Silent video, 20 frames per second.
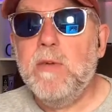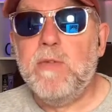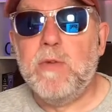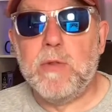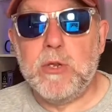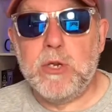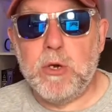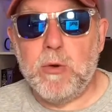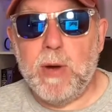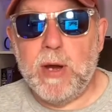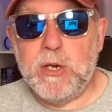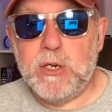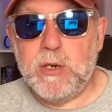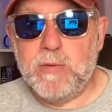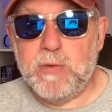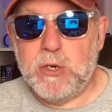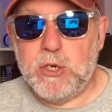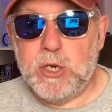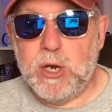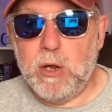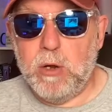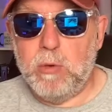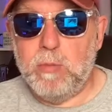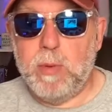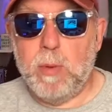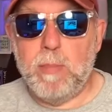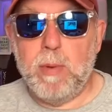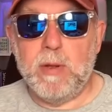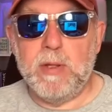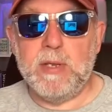for the duration of the show,
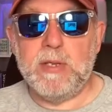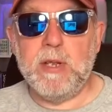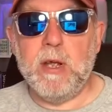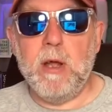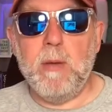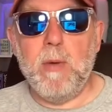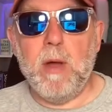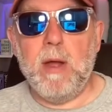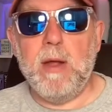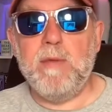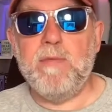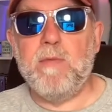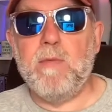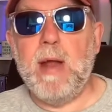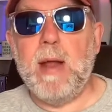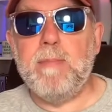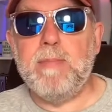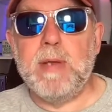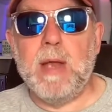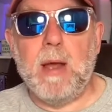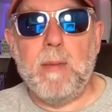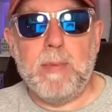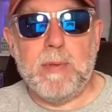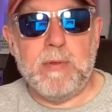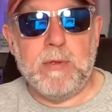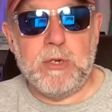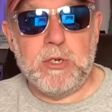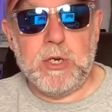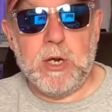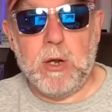but by the time I've wrapped up
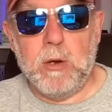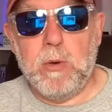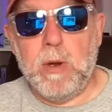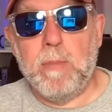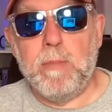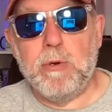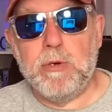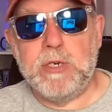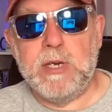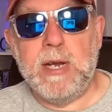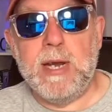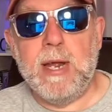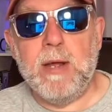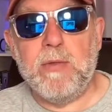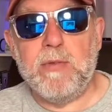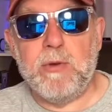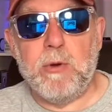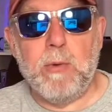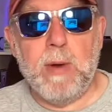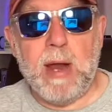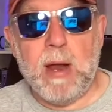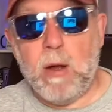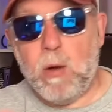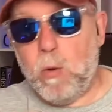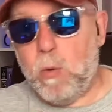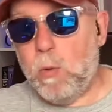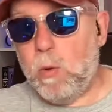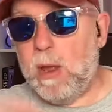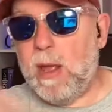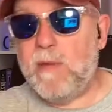the show and pushed it out throughout
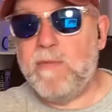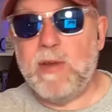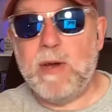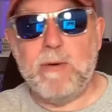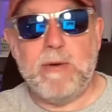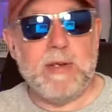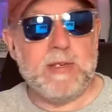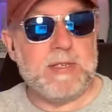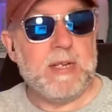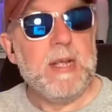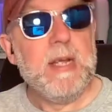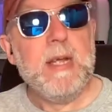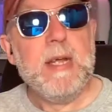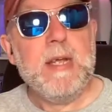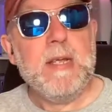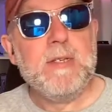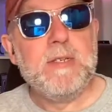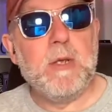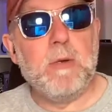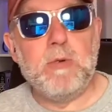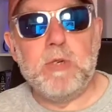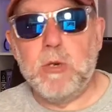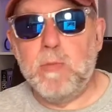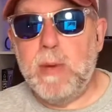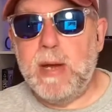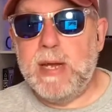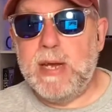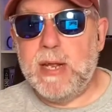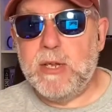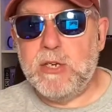all our various social
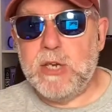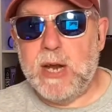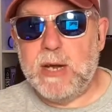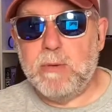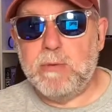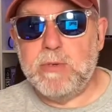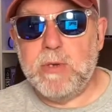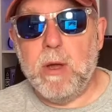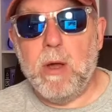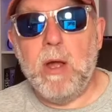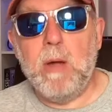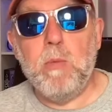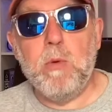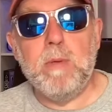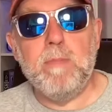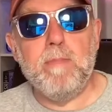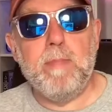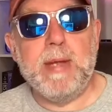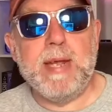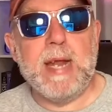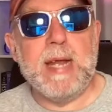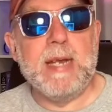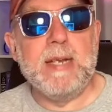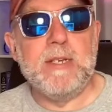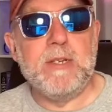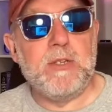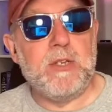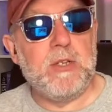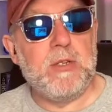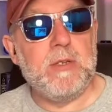media channels, I wouldn't be getting
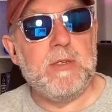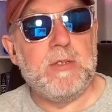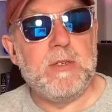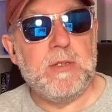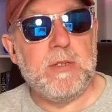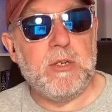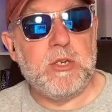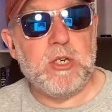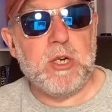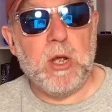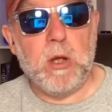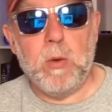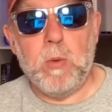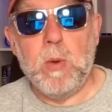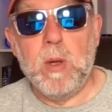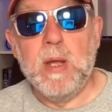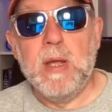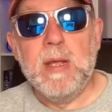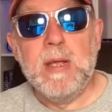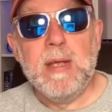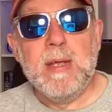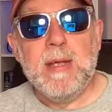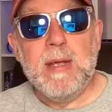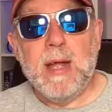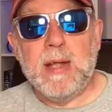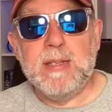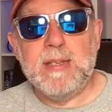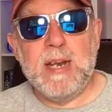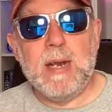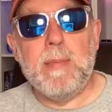to the show
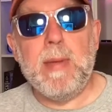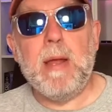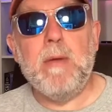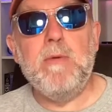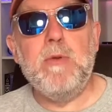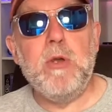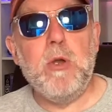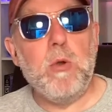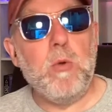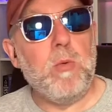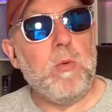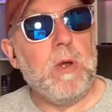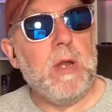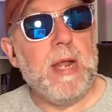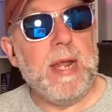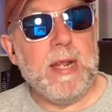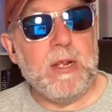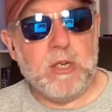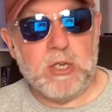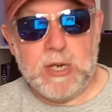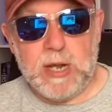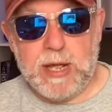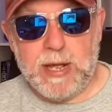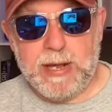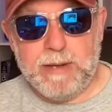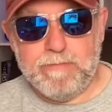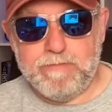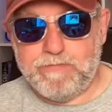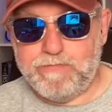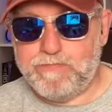until about noon each
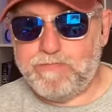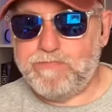day.